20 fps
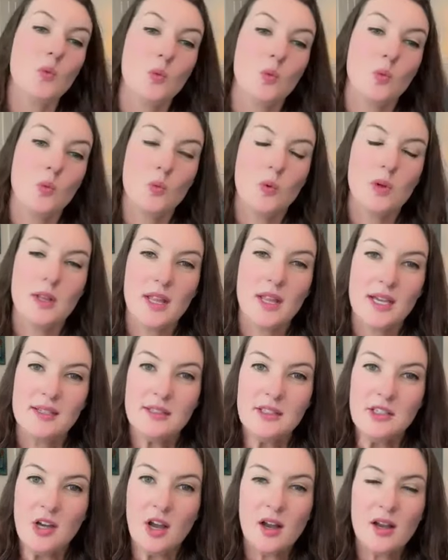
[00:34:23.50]
Well,
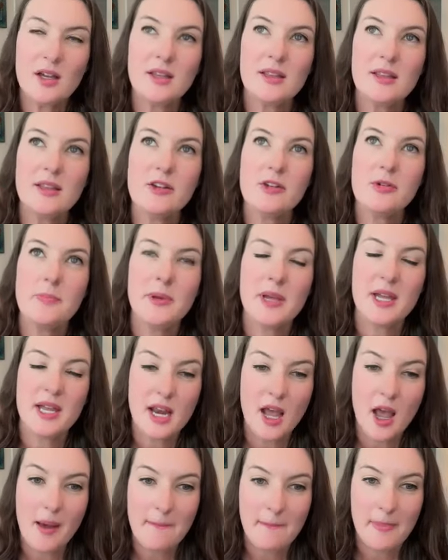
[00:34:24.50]
let's talk a little
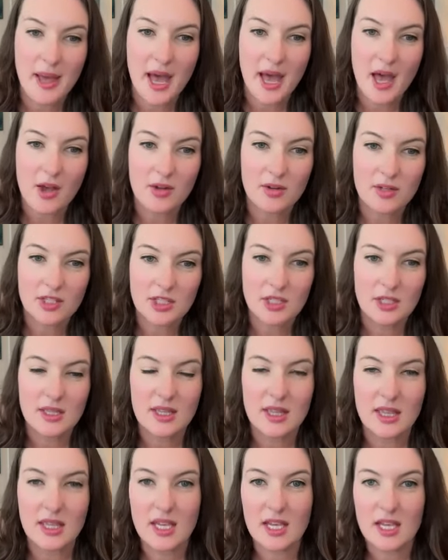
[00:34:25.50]
bit about
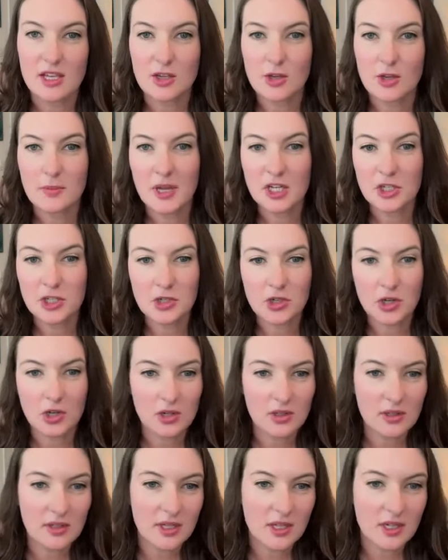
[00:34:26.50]
you mentioned
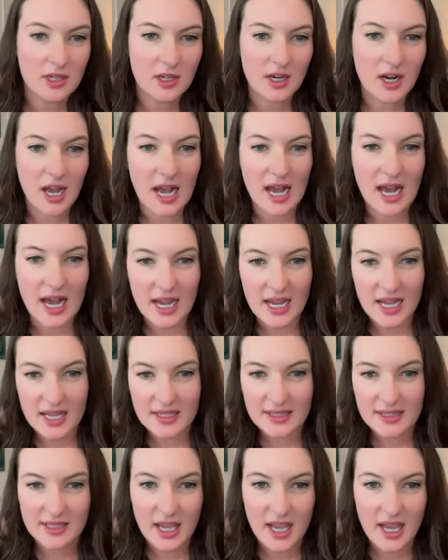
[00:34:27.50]
earlier
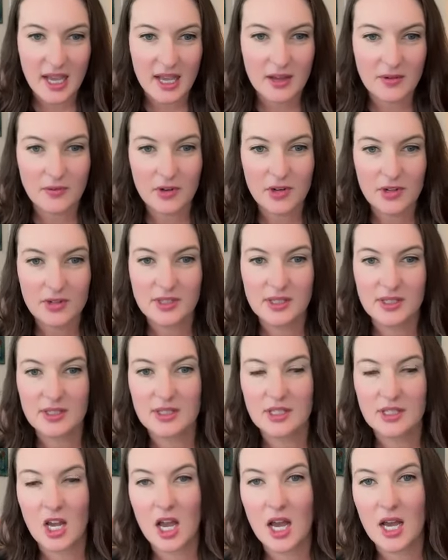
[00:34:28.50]
ISA
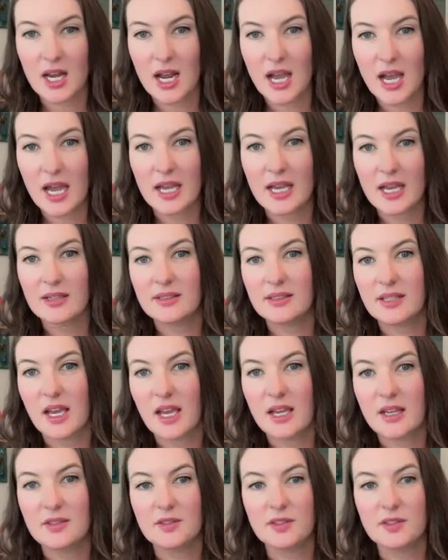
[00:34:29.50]
versus non-ISA.